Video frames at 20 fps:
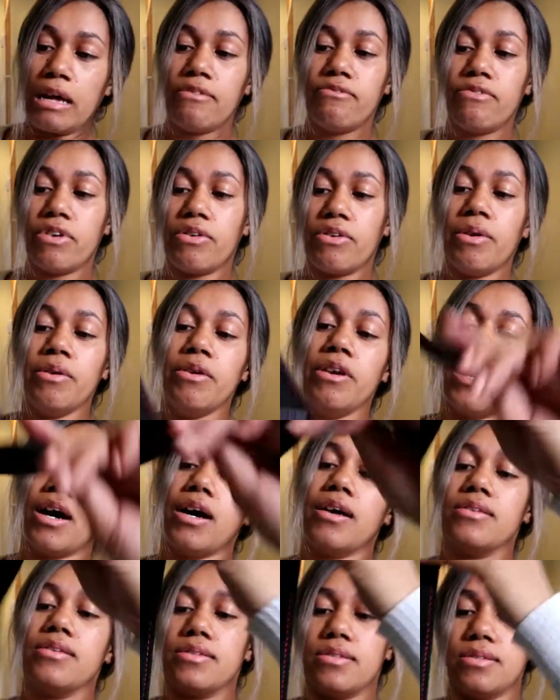very
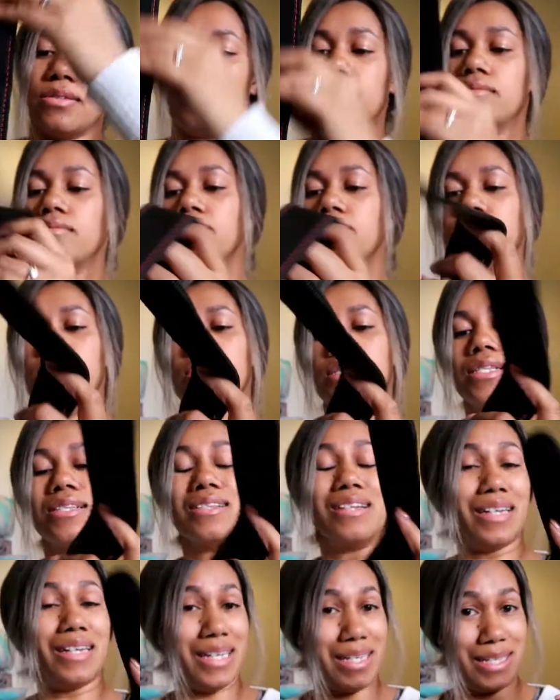nice,
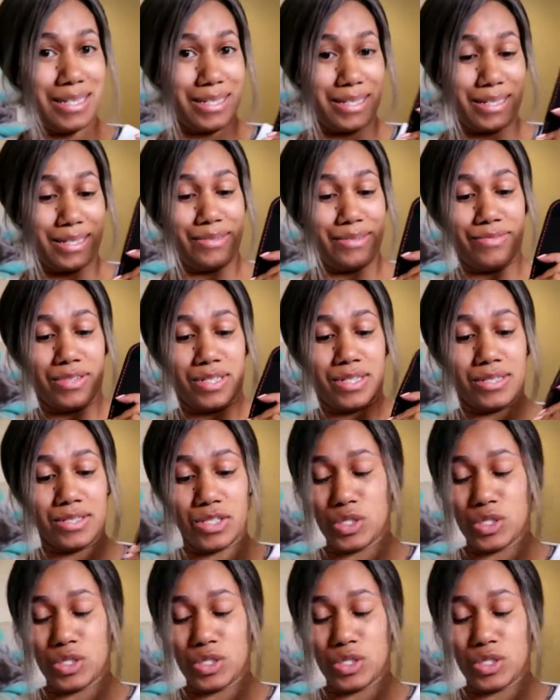sleek, even